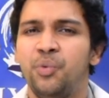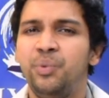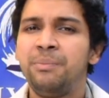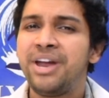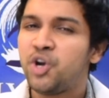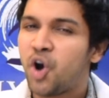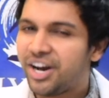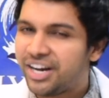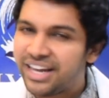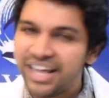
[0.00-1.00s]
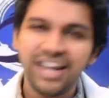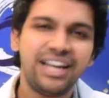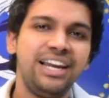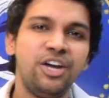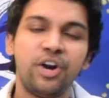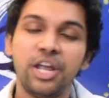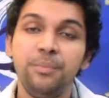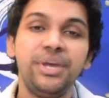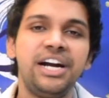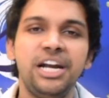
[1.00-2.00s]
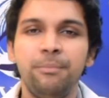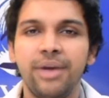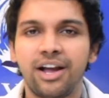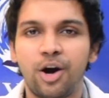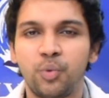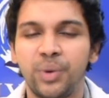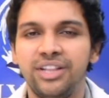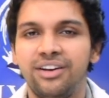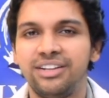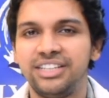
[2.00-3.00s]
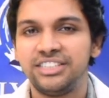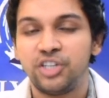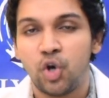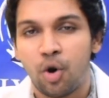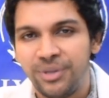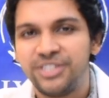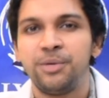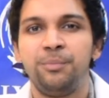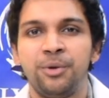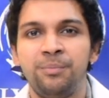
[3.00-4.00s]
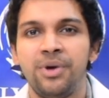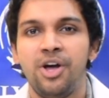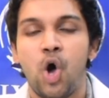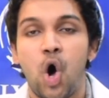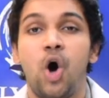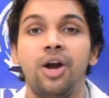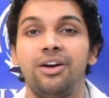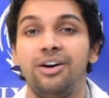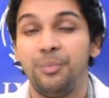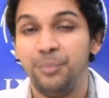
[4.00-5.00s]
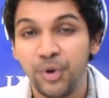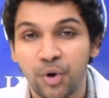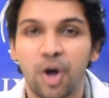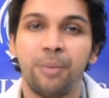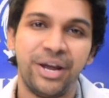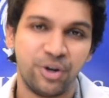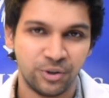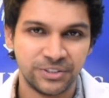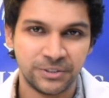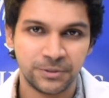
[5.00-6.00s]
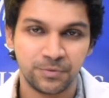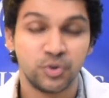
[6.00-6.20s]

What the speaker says: We may not directly or immediately make out whether this is a normal symptom or mucormycosis.